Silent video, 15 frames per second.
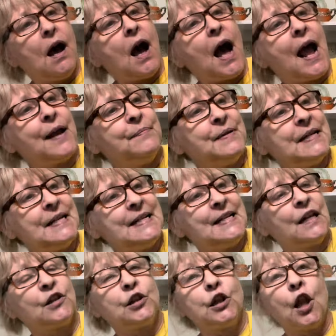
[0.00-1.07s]
I mean,
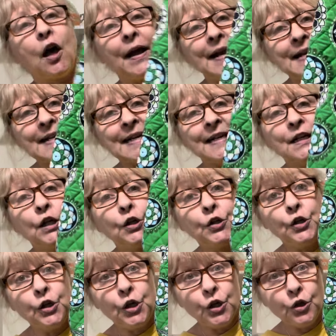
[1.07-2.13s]
like
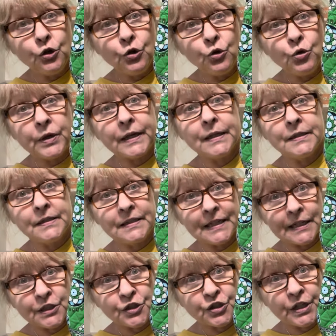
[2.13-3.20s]
new
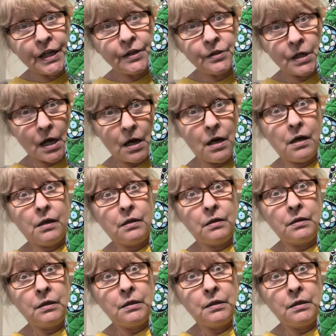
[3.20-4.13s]
condition, y'all.